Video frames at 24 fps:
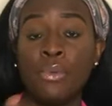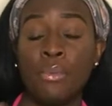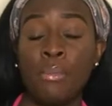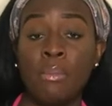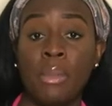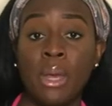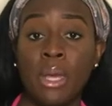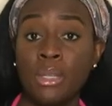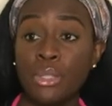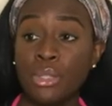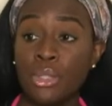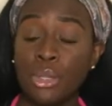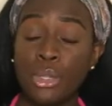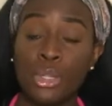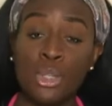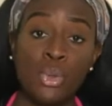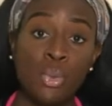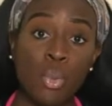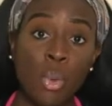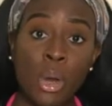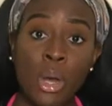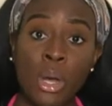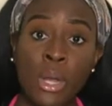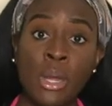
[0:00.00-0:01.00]
Med-Surg
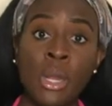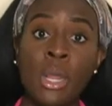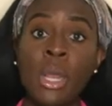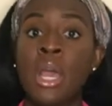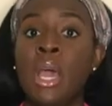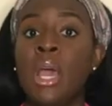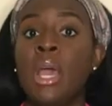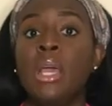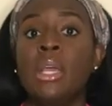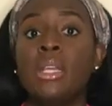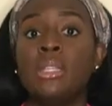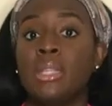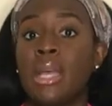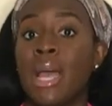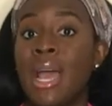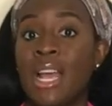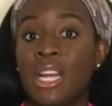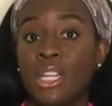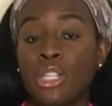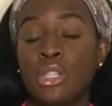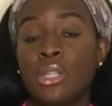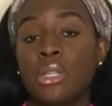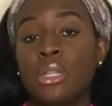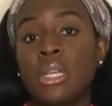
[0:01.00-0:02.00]
1 is
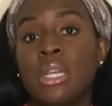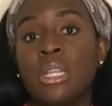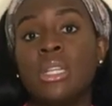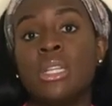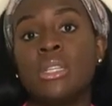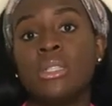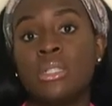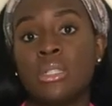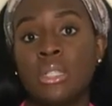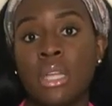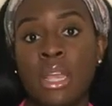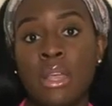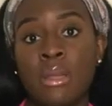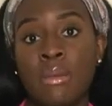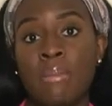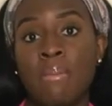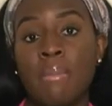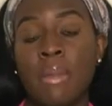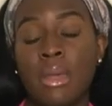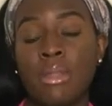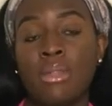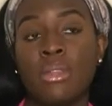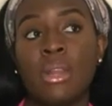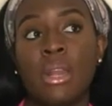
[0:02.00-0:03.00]
actually the same
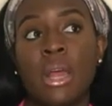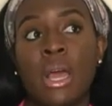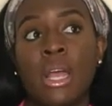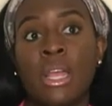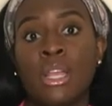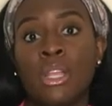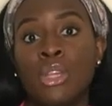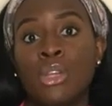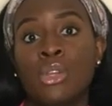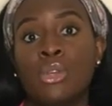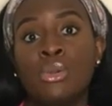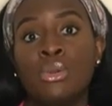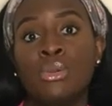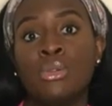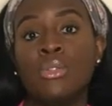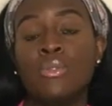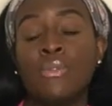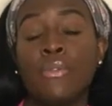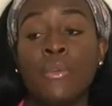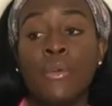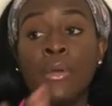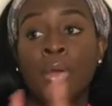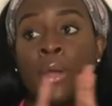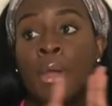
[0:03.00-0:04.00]
method I use
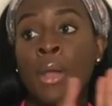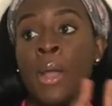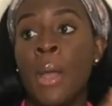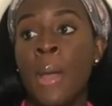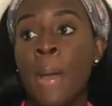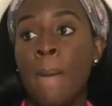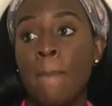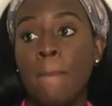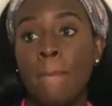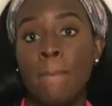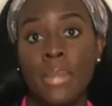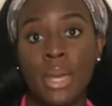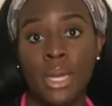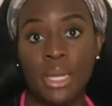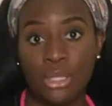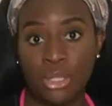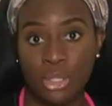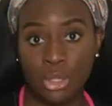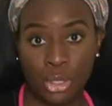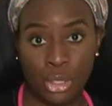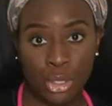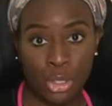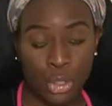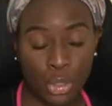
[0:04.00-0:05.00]
for
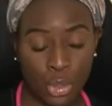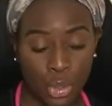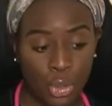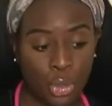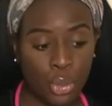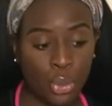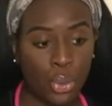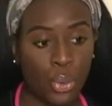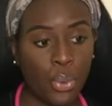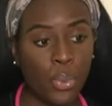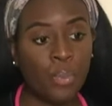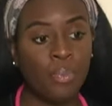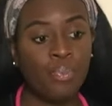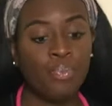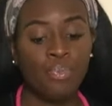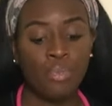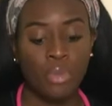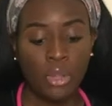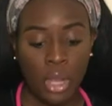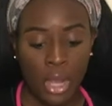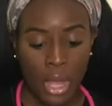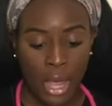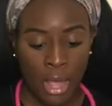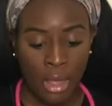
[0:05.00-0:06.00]
Med-Surg 2.
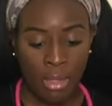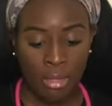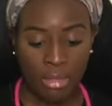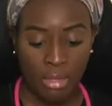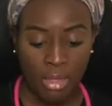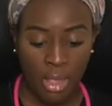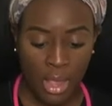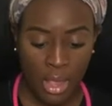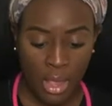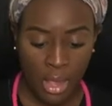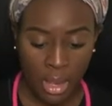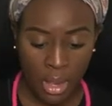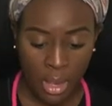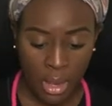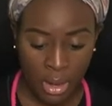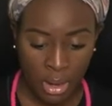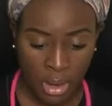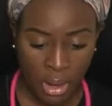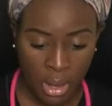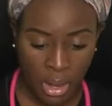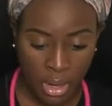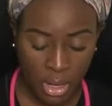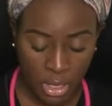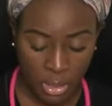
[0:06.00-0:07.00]
And then,
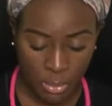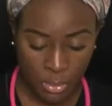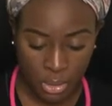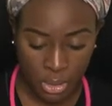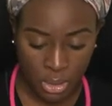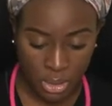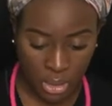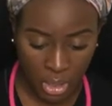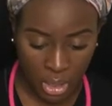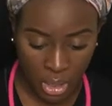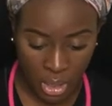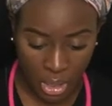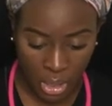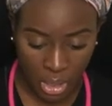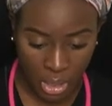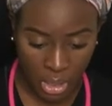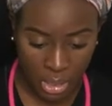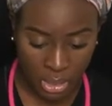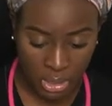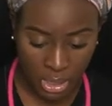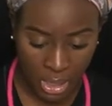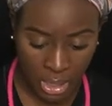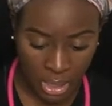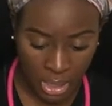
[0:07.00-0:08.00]
let me see,
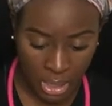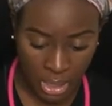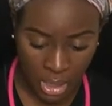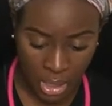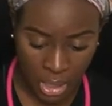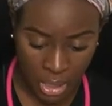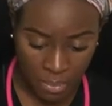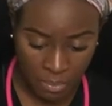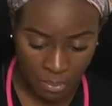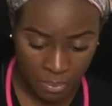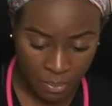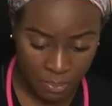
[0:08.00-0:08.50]
is that it?